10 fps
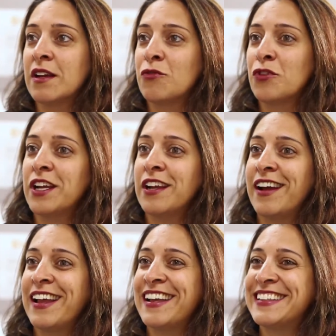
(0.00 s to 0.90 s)
free
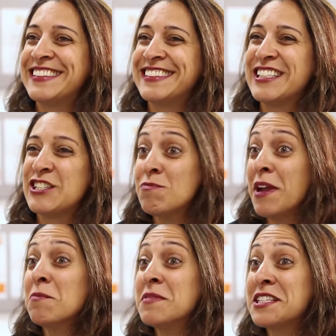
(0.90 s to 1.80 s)
again, to
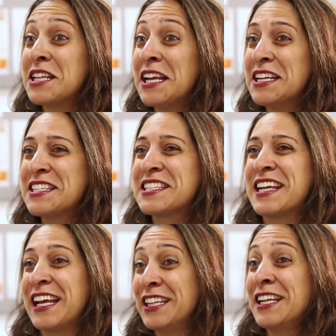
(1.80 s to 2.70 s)
make mistakes
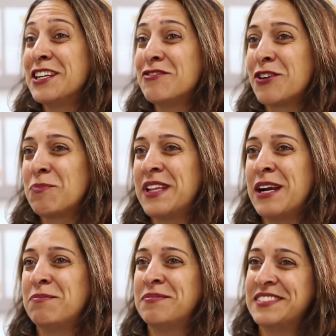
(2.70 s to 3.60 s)
and learn from
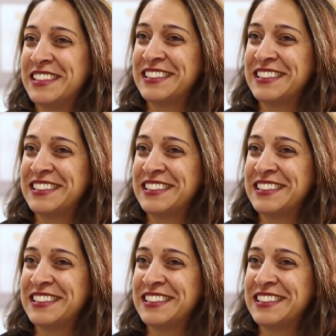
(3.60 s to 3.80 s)
them.